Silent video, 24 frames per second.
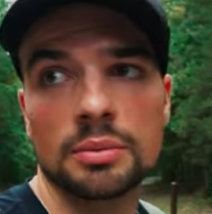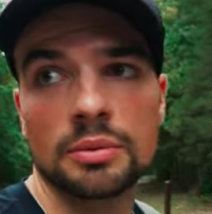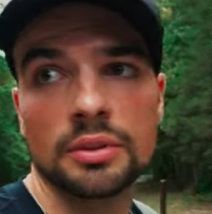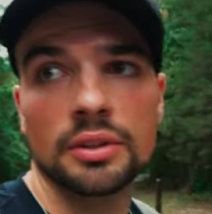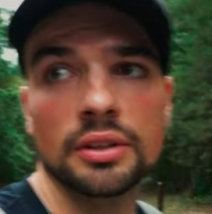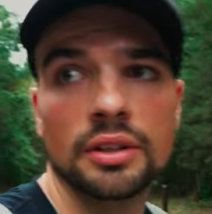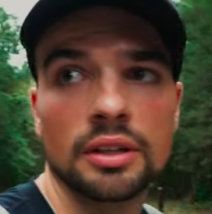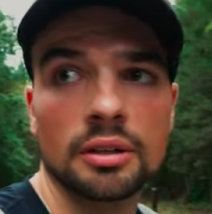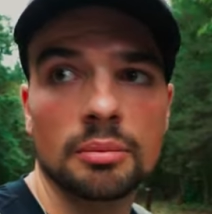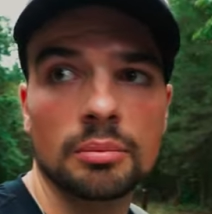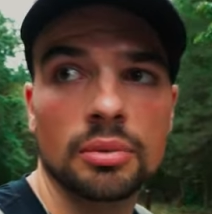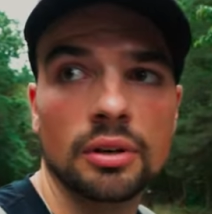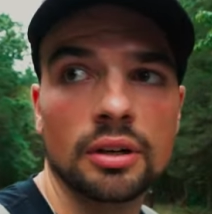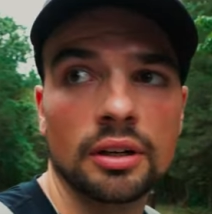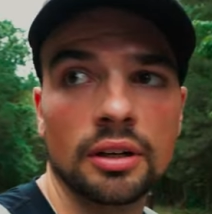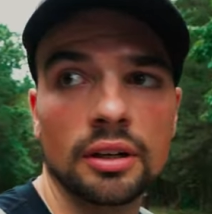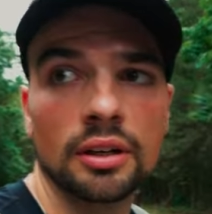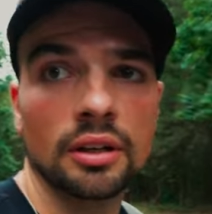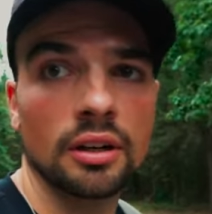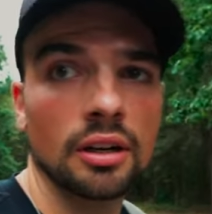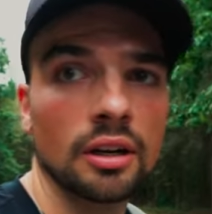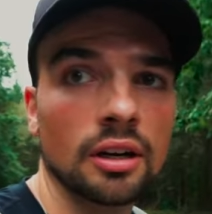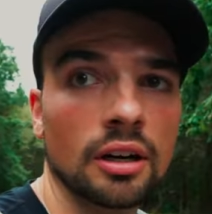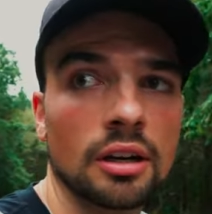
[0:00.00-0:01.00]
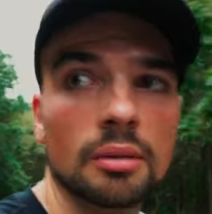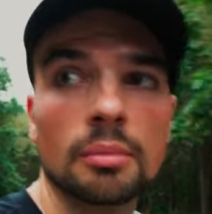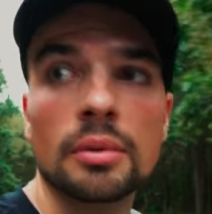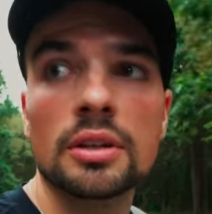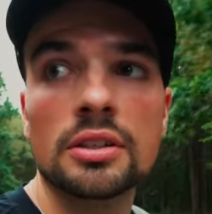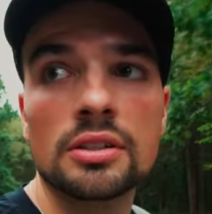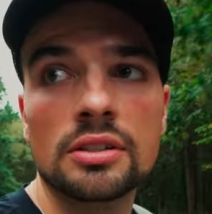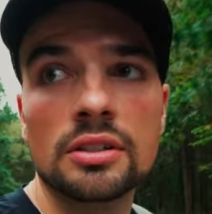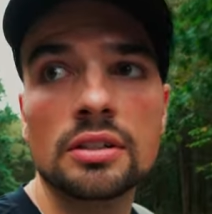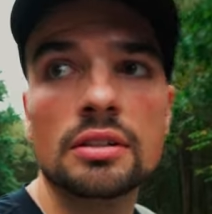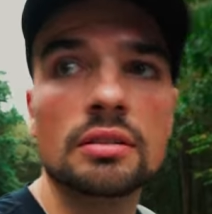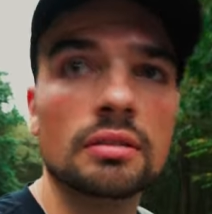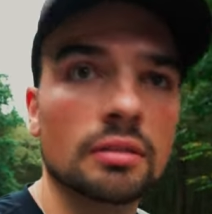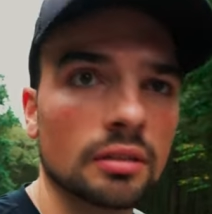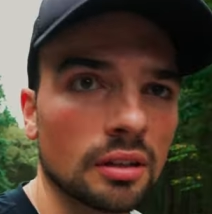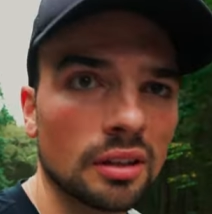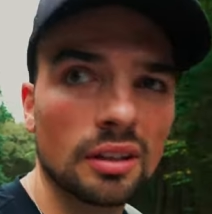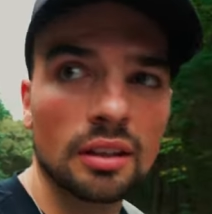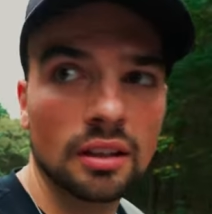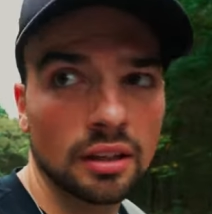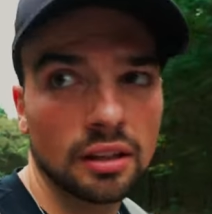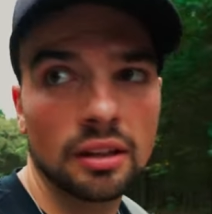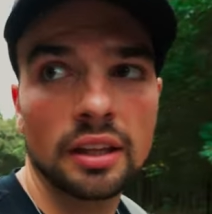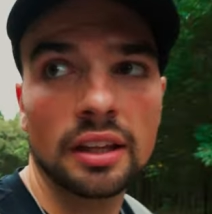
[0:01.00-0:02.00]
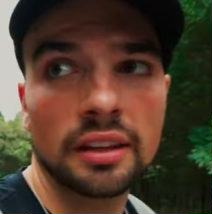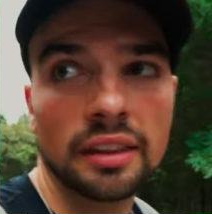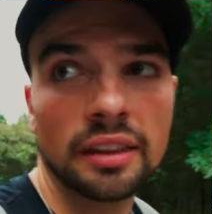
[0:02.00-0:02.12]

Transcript: where you can park your car, much like